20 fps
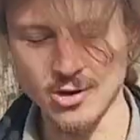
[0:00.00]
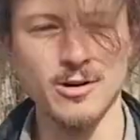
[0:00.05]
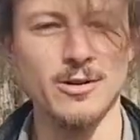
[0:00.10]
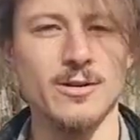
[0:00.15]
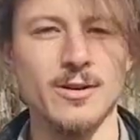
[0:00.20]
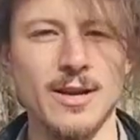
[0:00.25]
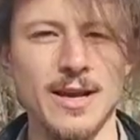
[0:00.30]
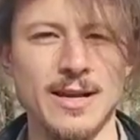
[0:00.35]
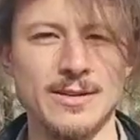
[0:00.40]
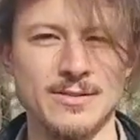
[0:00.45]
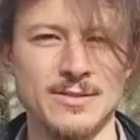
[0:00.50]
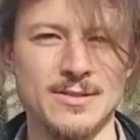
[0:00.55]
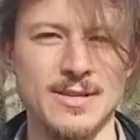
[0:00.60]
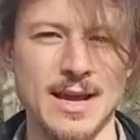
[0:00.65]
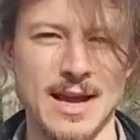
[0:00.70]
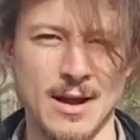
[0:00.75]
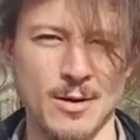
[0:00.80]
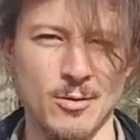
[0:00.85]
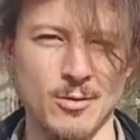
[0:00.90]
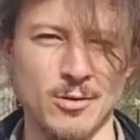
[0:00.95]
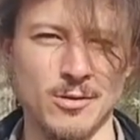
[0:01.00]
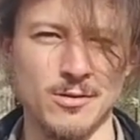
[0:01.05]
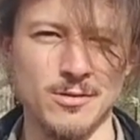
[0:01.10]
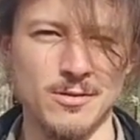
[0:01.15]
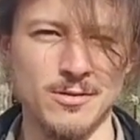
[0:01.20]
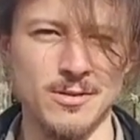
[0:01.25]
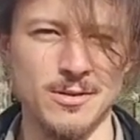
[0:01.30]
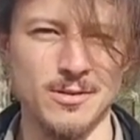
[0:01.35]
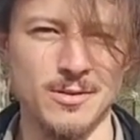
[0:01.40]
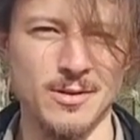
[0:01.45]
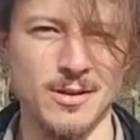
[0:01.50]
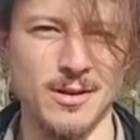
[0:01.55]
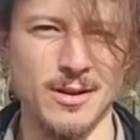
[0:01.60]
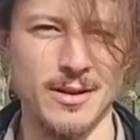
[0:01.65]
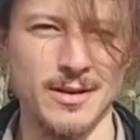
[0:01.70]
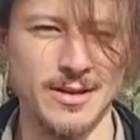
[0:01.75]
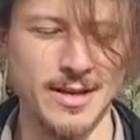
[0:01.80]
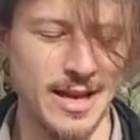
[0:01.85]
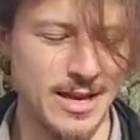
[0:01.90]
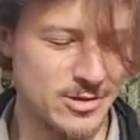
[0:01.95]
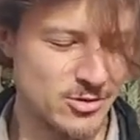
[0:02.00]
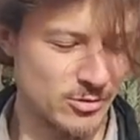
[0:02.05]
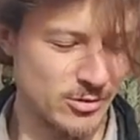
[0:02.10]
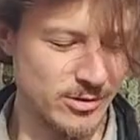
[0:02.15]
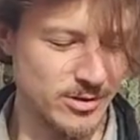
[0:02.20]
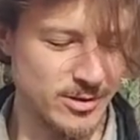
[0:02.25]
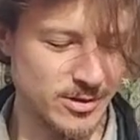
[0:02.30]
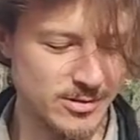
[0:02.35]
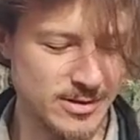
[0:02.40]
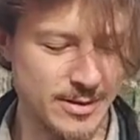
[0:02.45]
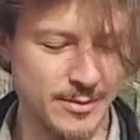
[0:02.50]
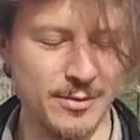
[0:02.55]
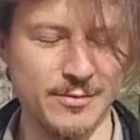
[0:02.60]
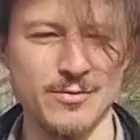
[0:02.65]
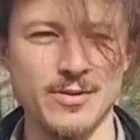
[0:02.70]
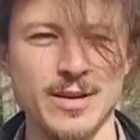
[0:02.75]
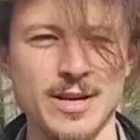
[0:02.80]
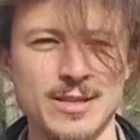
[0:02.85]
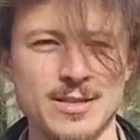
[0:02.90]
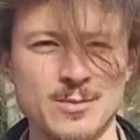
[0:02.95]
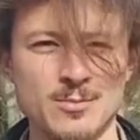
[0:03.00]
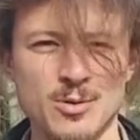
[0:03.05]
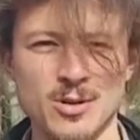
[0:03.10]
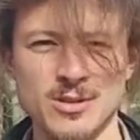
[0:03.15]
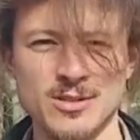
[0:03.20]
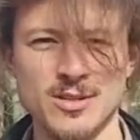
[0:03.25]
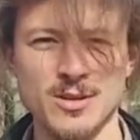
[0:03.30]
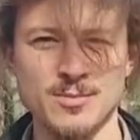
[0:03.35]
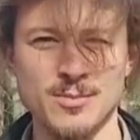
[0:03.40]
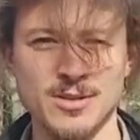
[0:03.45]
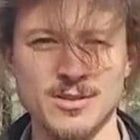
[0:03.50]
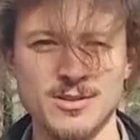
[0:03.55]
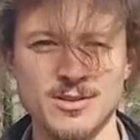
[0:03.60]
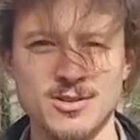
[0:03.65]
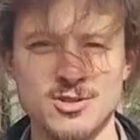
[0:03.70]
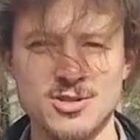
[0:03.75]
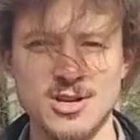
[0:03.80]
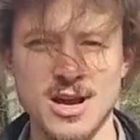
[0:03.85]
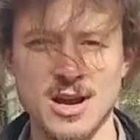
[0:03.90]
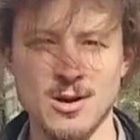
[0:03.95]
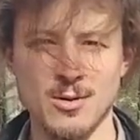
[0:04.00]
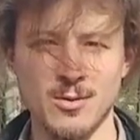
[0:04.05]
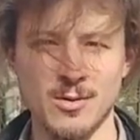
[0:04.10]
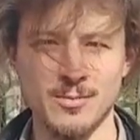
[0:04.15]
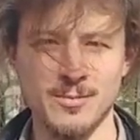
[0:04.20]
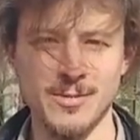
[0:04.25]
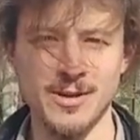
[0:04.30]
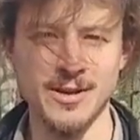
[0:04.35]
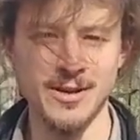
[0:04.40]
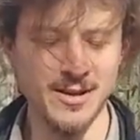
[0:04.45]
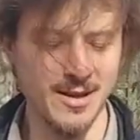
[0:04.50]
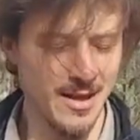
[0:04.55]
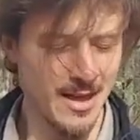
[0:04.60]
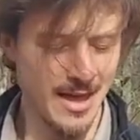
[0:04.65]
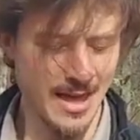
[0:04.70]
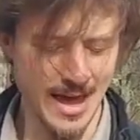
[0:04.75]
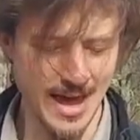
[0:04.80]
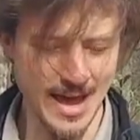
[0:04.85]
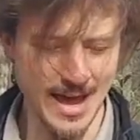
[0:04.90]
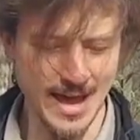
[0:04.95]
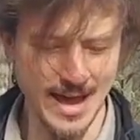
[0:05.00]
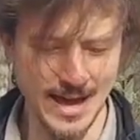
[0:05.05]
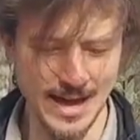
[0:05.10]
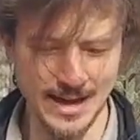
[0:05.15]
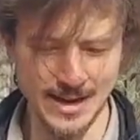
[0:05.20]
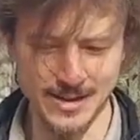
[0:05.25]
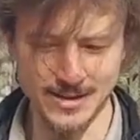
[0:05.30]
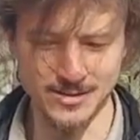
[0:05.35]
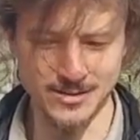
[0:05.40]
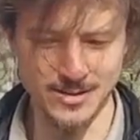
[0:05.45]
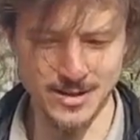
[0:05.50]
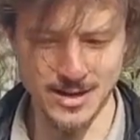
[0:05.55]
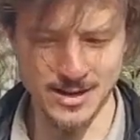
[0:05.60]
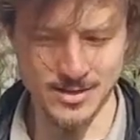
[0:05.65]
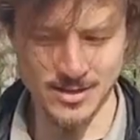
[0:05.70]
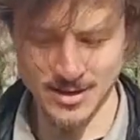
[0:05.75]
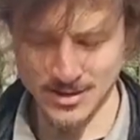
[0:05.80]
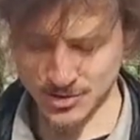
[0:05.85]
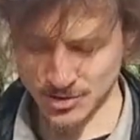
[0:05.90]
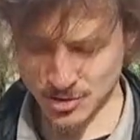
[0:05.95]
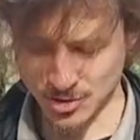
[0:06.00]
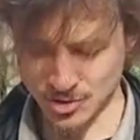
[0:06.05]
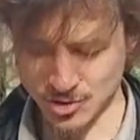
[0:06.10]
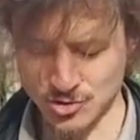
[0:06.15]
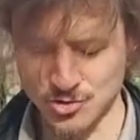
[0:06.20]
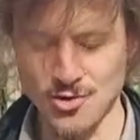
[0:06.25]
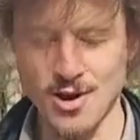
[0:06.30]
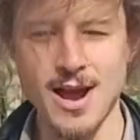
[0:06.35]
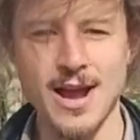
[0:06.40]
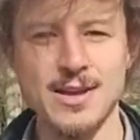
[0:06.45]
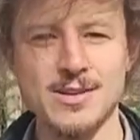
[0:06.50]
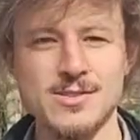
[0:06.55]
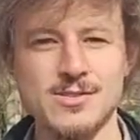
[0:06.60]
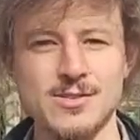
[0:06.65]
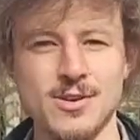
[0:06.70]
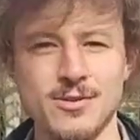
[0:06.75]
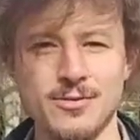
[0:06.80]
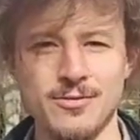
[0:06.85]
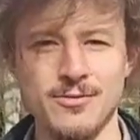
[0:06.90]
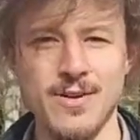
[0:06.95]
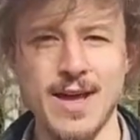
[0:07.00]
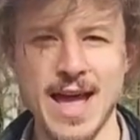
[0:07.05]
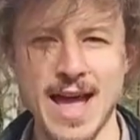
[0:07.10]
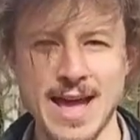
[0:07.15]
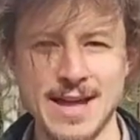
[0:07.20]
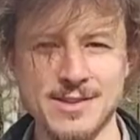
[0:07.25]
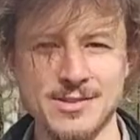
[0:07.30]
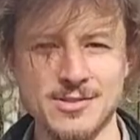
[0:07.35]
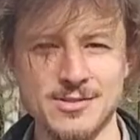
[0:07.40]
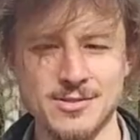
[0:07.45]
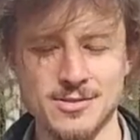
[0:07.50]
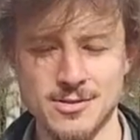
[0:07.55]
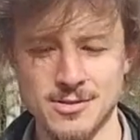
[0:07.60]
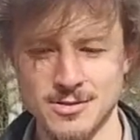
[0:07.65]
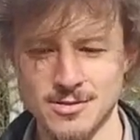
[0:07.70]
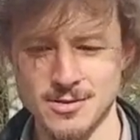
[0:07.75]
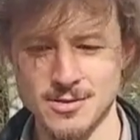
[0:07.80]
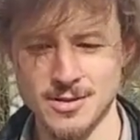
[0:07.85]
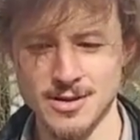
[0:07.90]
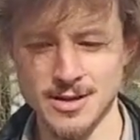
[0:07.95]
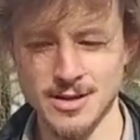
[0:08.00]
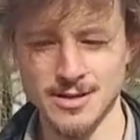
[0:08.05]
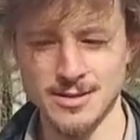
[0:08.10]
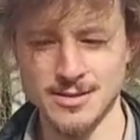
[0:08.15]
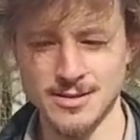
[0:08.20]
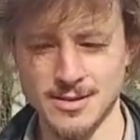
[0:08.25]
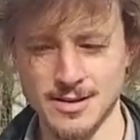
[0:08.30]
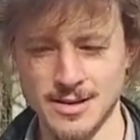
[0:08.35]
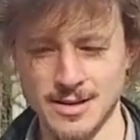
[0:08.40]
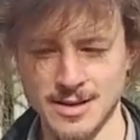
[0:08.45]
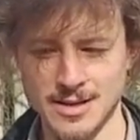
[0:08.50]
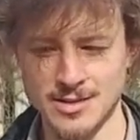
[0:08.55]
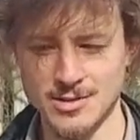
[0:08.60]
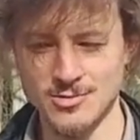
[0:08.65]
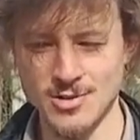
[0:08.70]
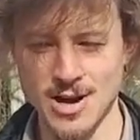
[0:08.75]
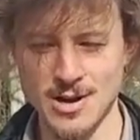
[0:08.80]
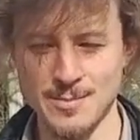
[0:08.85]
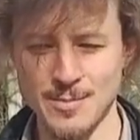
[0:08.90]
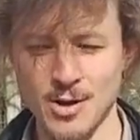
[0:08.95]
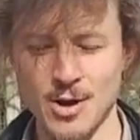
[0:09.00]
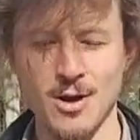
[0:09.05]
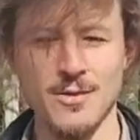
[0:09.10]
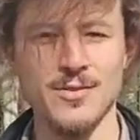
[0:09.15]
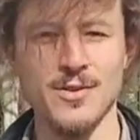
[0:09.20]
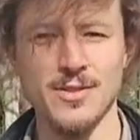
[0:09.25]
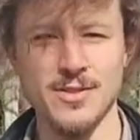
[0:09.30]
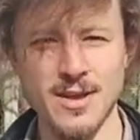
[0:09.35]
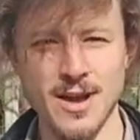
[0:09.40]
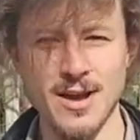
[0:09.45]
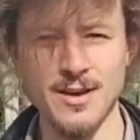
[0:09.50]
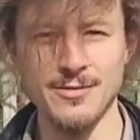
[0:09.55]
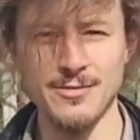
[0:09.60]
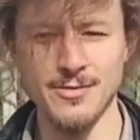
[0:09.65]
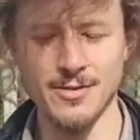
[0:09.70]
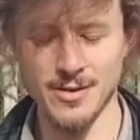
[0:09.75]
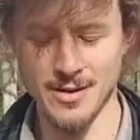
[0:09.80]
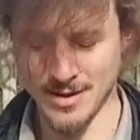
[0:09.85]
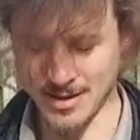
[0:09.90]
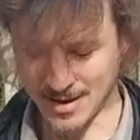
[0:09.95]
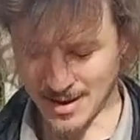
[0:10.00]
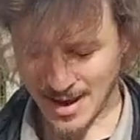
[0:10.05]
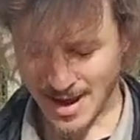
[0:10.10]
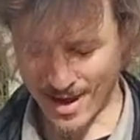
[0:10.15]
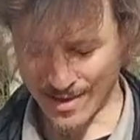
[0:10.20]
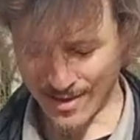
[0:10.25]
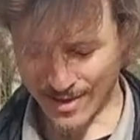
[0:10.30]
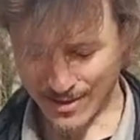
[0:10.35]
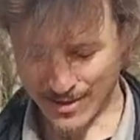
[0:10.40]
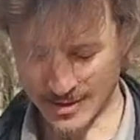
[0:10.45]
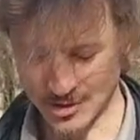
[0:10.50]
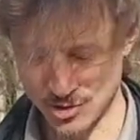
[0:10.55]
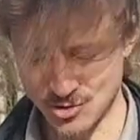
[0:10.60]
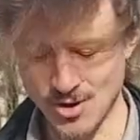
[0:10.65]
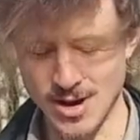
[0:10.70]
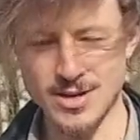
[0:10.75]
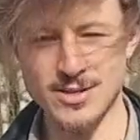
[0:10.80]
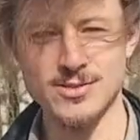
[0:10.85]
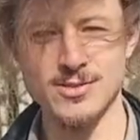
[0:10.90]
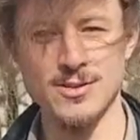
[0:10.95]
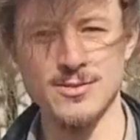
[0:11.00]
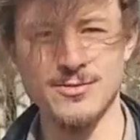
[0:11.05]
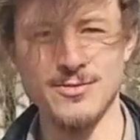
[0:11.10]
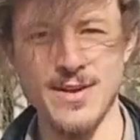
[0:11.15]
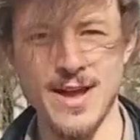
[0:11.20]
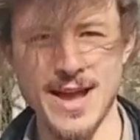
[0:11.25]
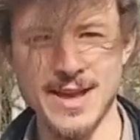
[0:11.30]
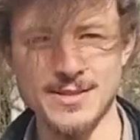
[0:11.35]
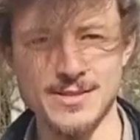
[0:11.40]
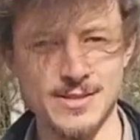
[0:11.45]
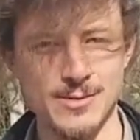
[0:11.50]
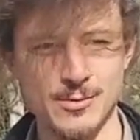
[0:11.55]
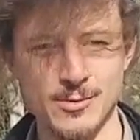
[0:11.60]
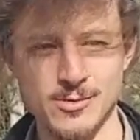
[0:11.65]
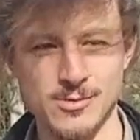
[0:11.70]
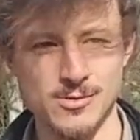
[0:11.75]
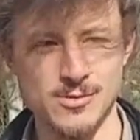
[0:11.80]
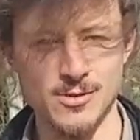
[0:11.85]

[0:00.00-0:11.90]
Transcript: shirt as a towel occasionally because I would forget to bring something to the shower with me, and this just dries so fast. It dried me off enough, and then this dries so fast it